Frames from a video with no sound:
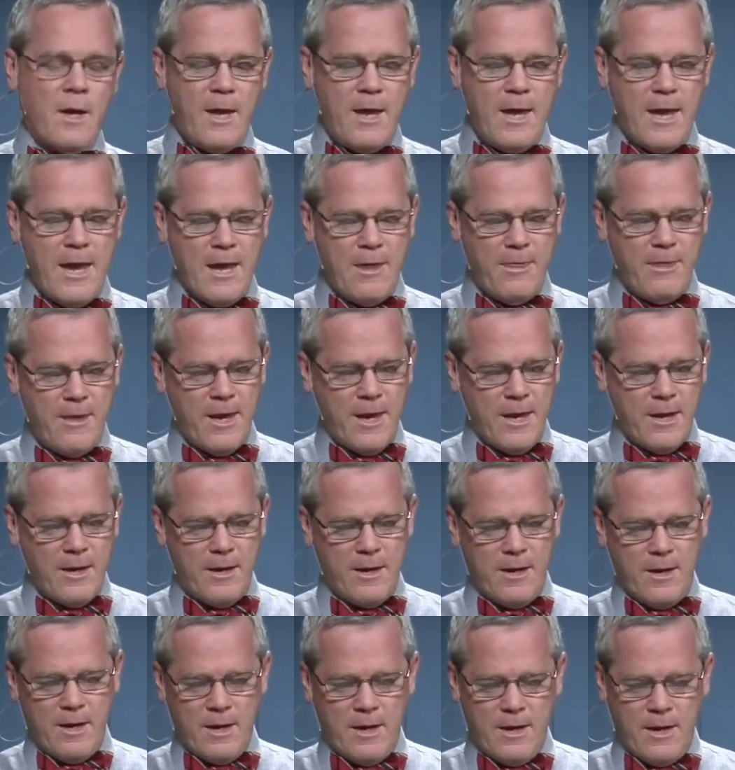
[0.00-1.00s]
And
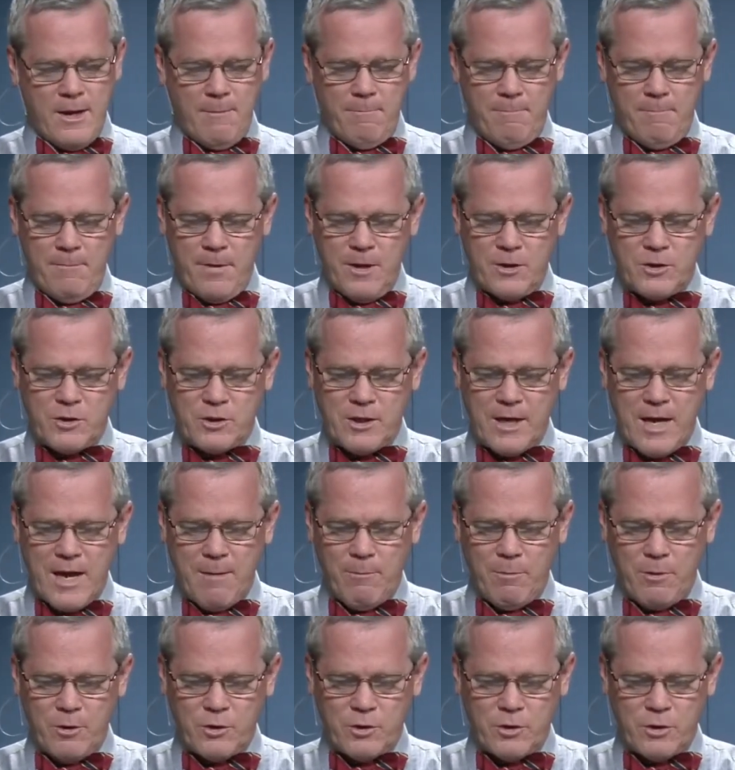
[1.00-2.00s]
then
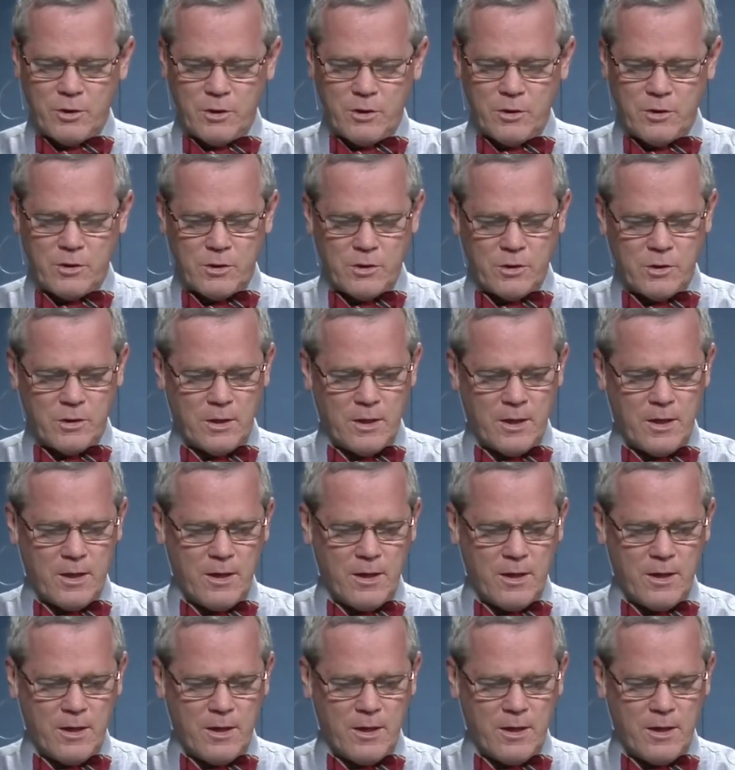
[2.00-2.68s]
establishes,